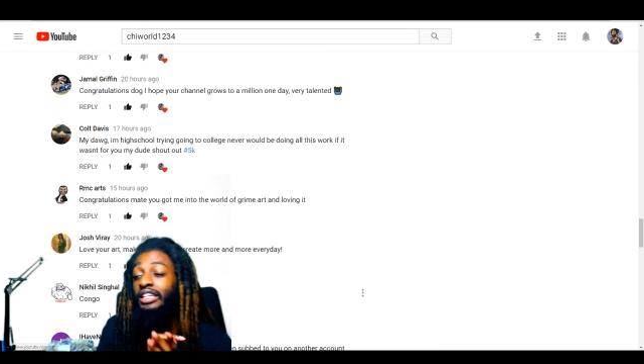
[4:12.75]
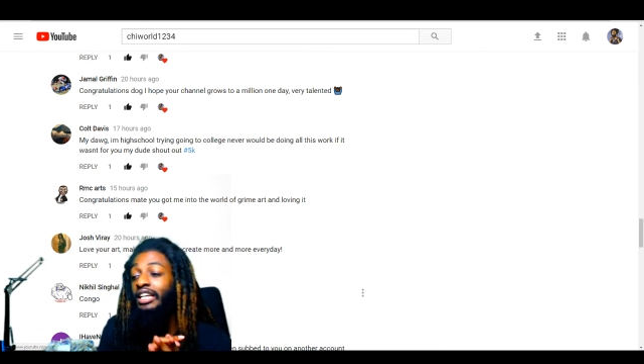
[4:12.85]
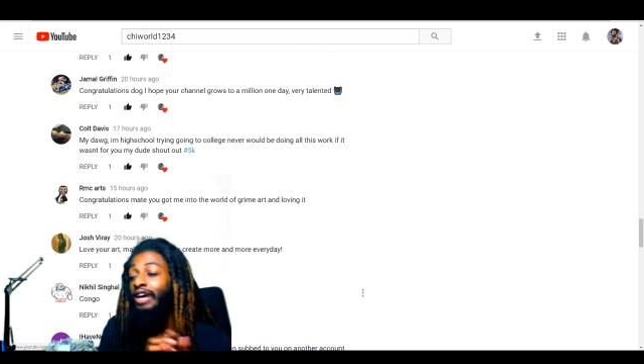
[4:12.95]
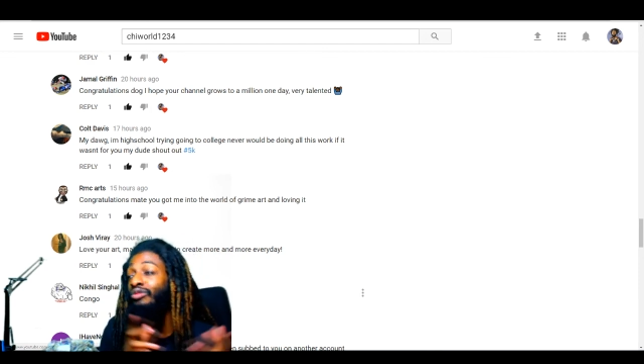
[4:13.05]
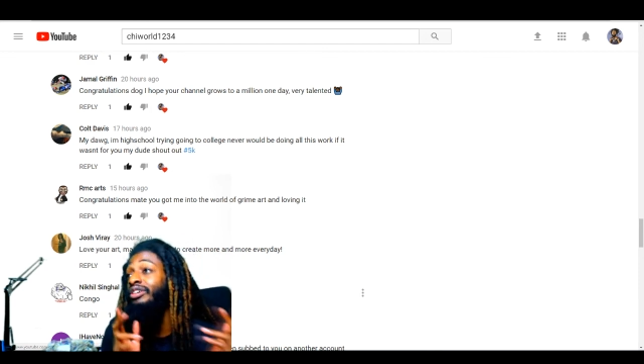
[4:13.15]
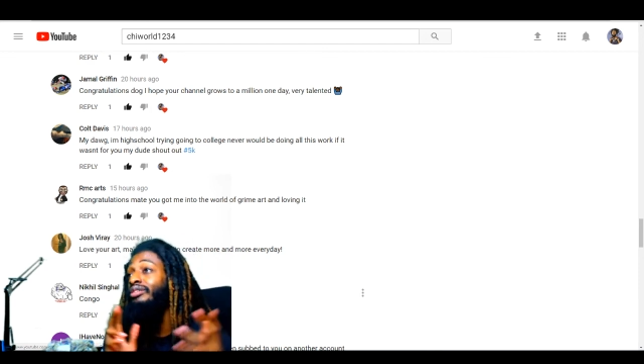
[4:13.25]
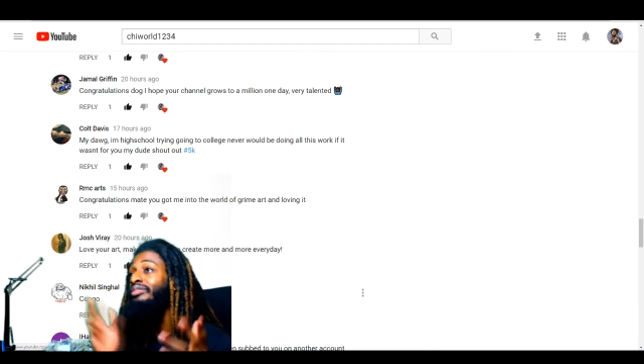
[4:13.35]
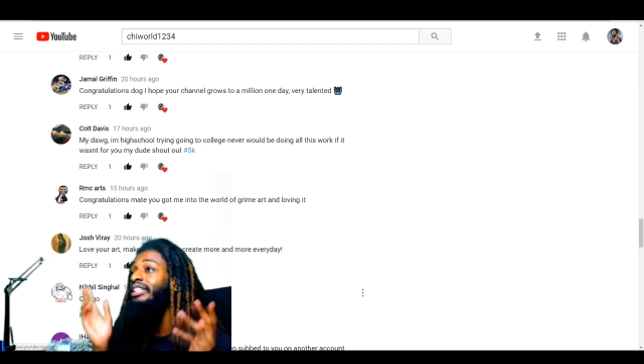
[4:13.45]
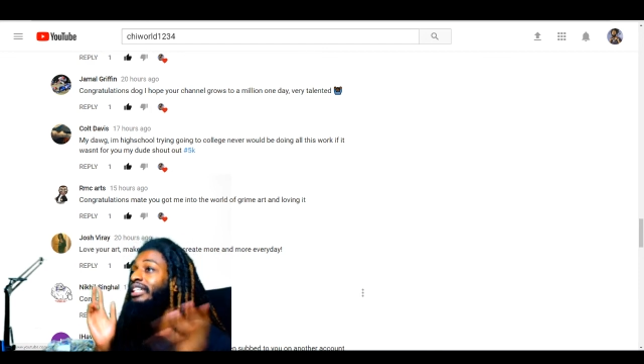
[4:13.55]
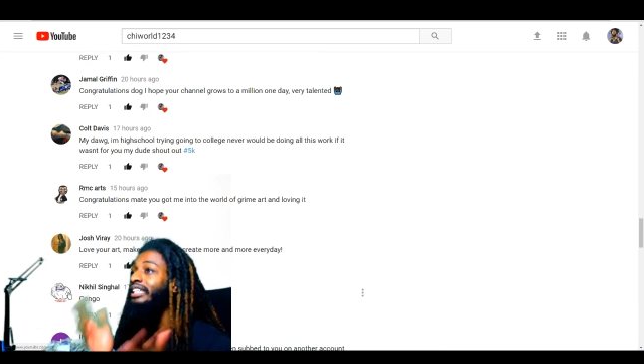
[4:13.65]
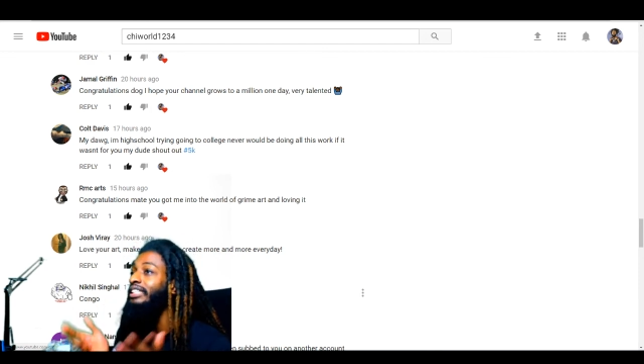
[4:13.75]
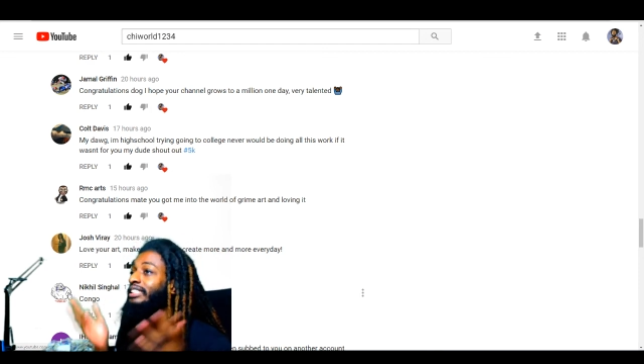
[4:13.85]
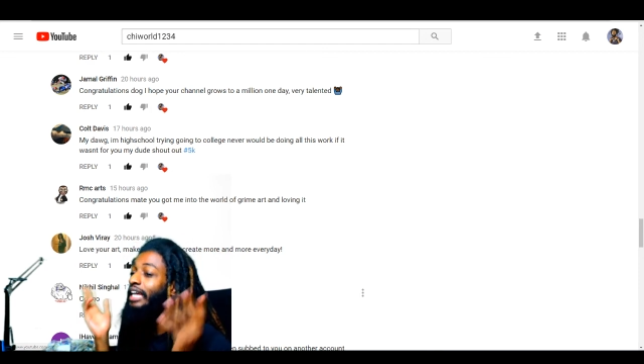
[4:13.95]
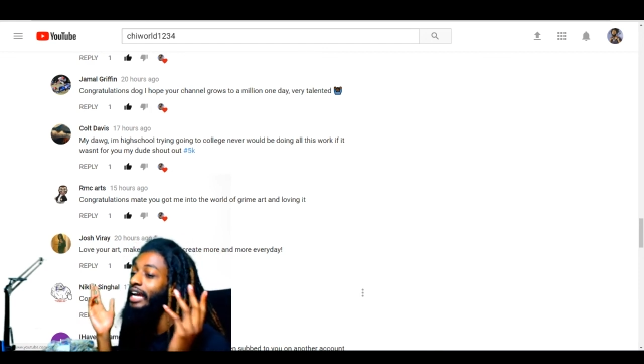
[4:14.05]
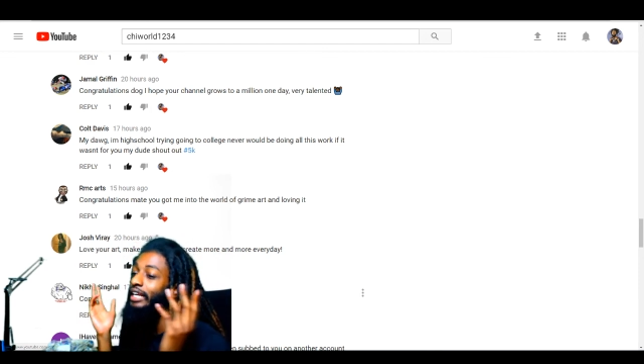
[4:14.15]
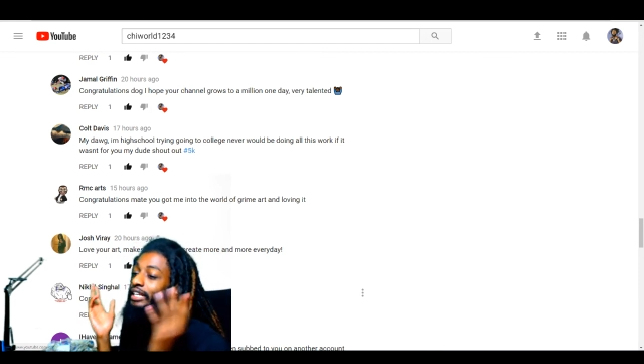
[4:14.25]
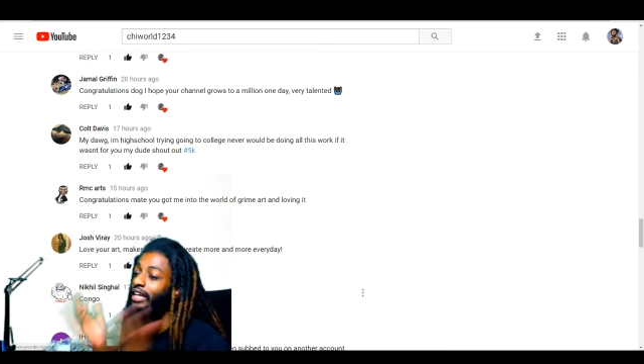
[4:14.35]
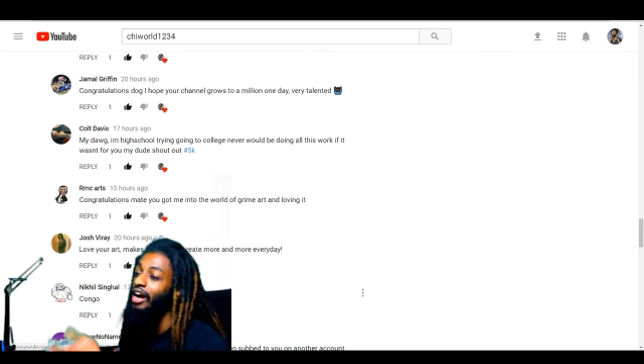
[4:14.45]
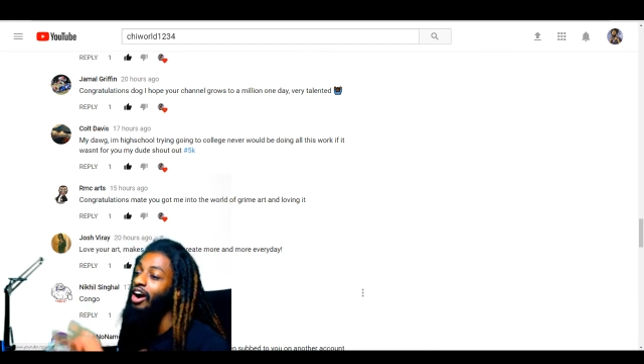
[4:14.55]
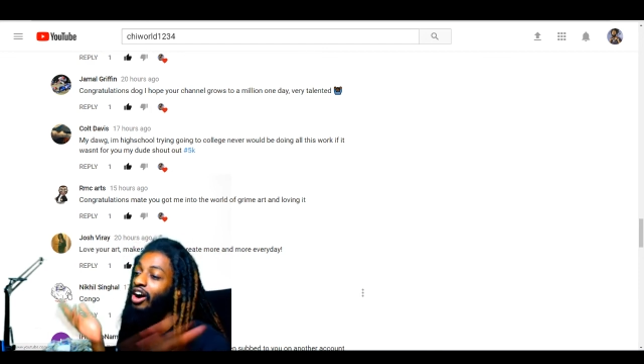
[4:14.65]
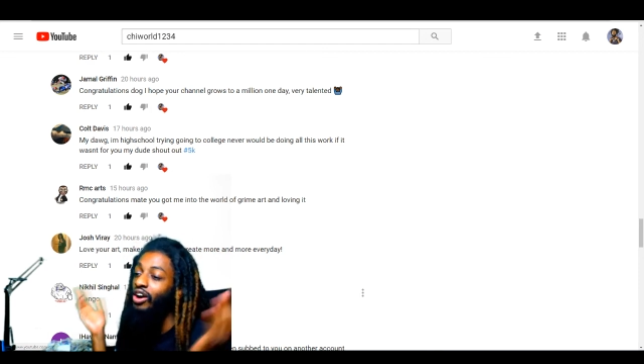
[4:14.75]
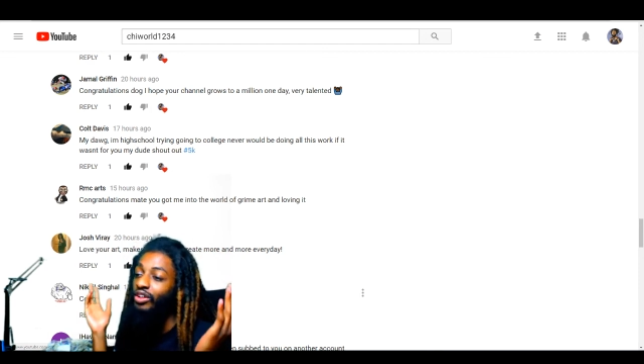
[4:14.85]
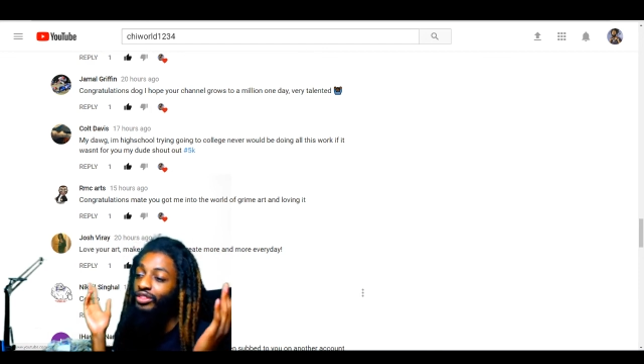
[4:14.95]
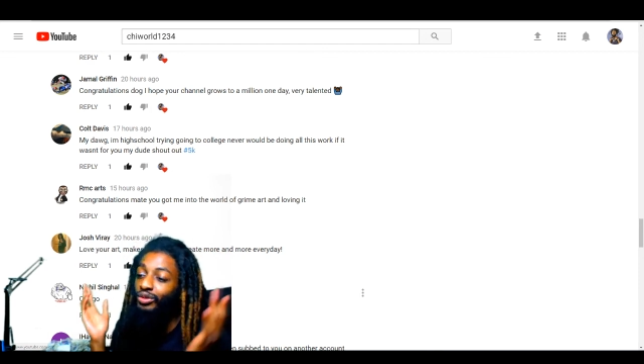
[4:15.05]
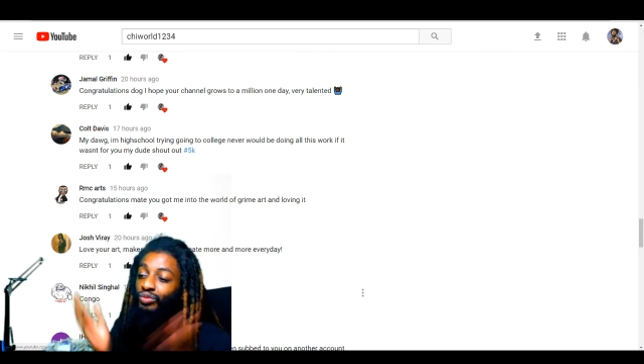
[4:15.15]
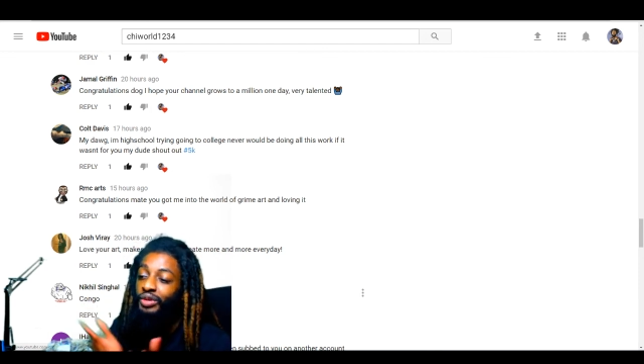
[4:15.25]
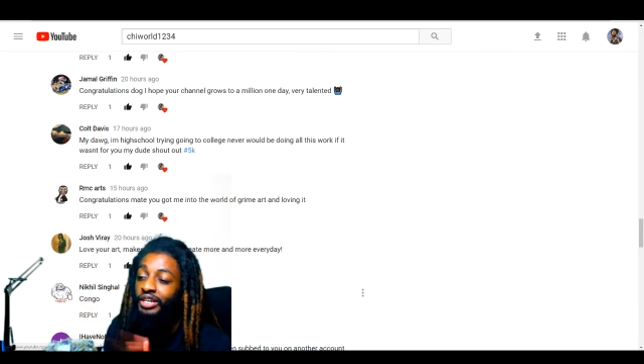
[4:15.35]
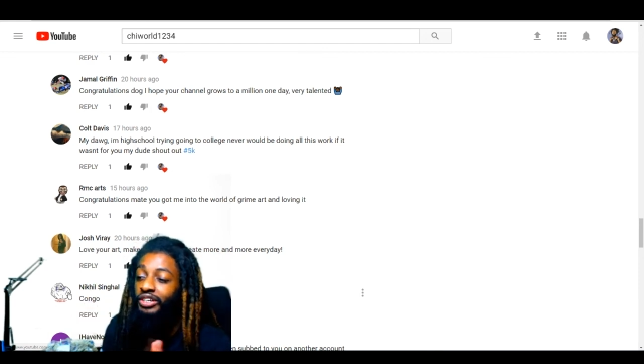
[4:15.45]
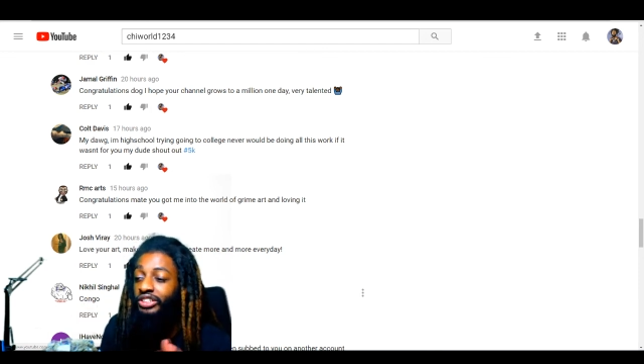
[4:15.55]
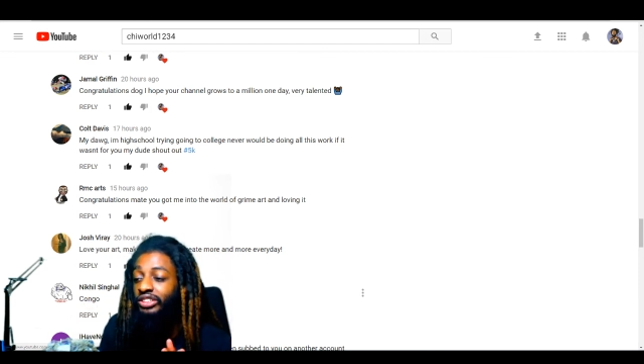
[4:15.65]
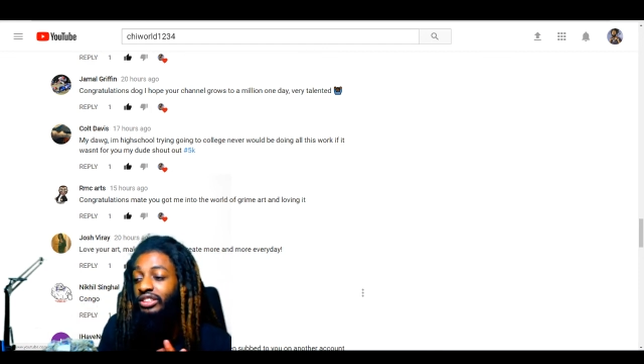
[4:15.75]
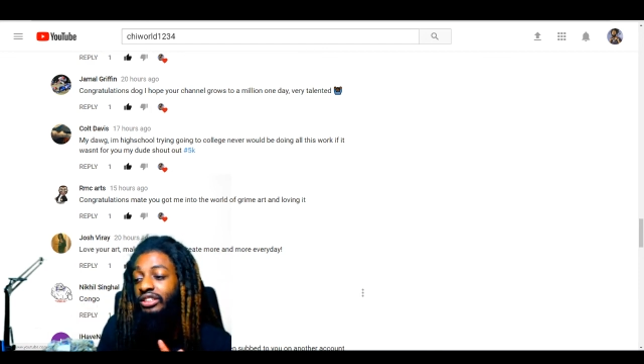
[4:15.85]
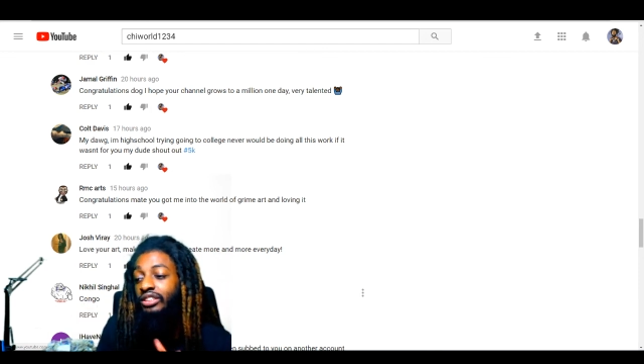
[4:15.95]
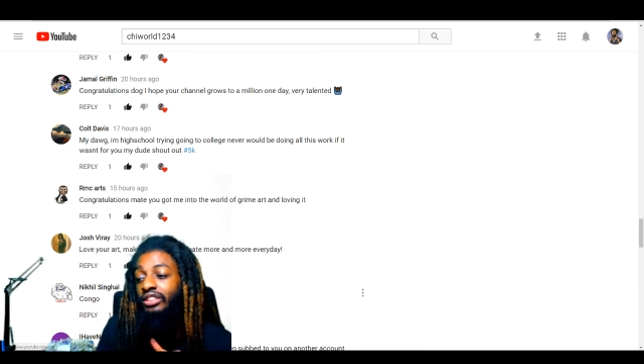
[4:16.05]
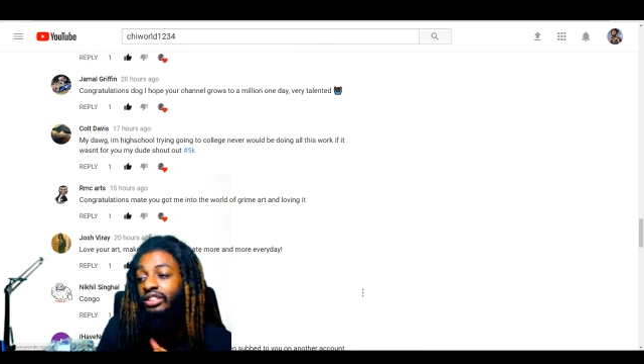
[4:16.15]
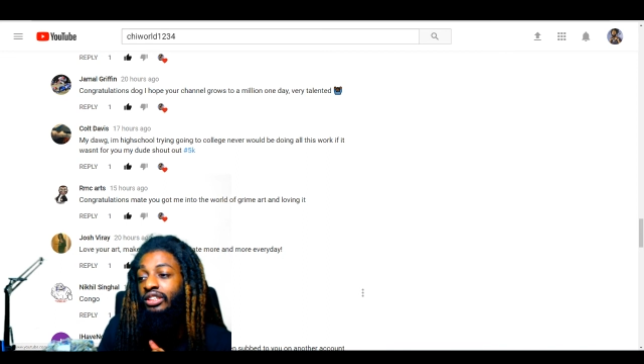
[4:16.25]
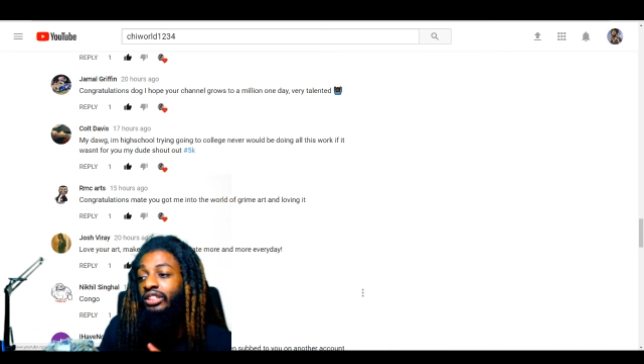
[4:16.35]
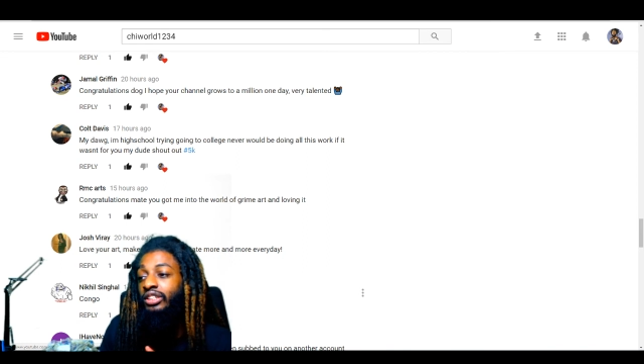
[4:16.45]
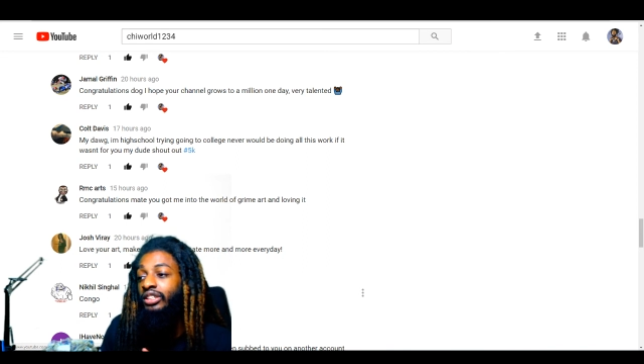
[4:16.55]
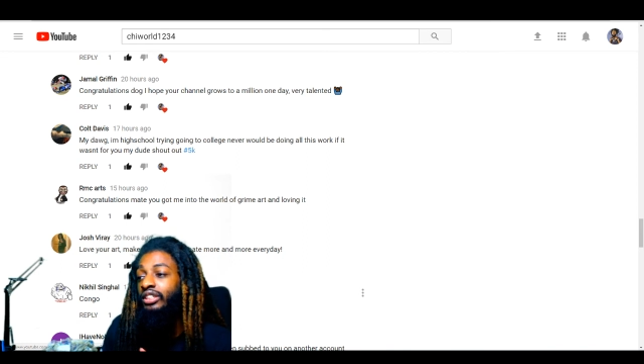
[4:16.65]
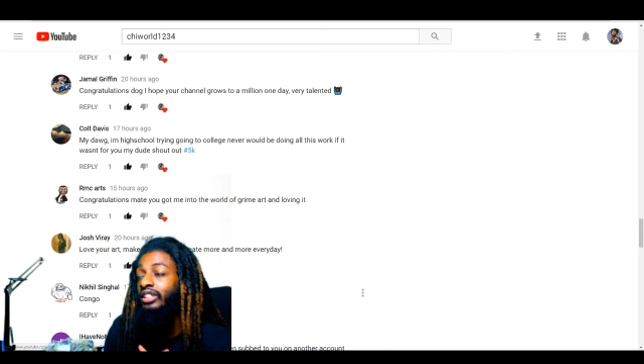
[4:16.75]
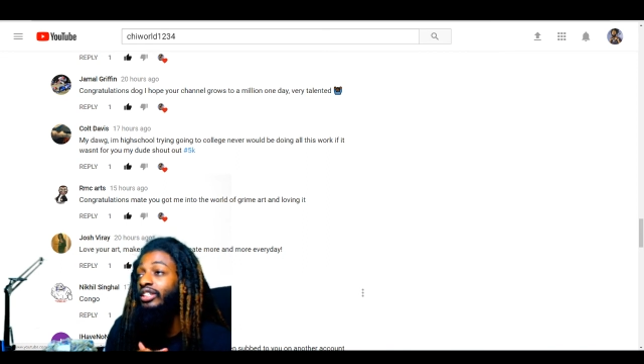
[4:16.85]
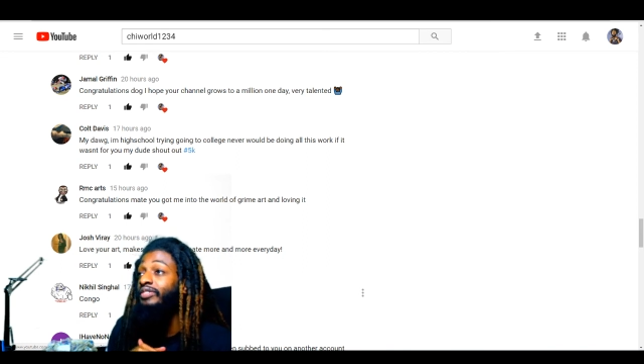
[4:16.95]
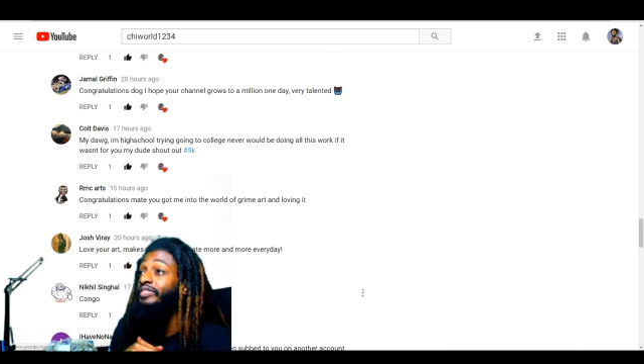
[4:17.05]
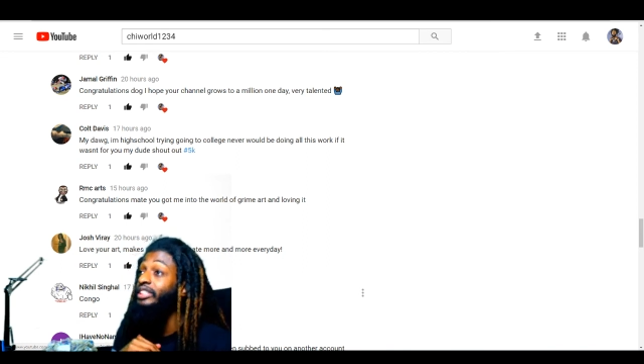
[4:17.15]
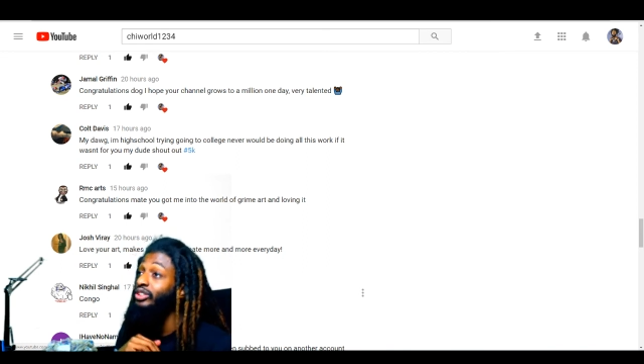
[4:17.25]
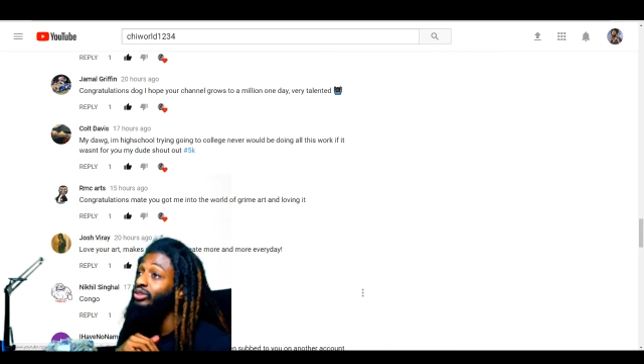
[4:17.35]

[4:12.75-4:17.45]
I will be contacting all the winners of this